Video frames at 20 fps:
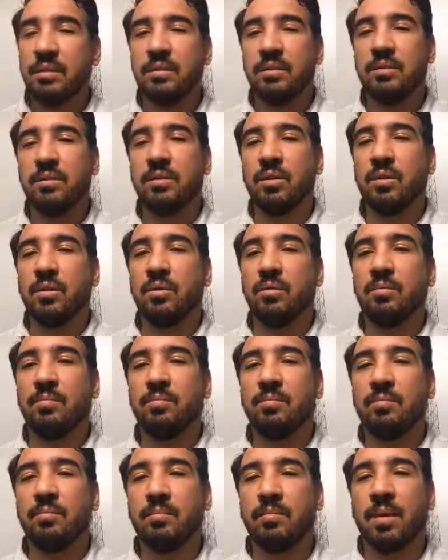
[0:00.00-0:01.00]
So
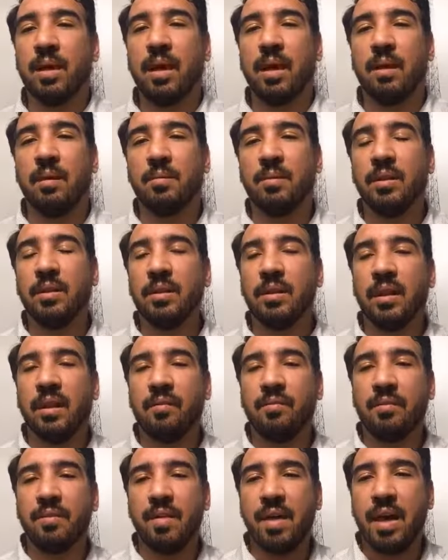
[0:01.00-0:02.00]
be looking out
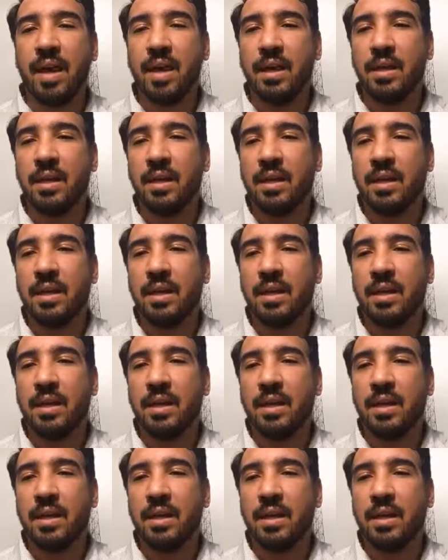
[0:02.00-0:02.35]
for that.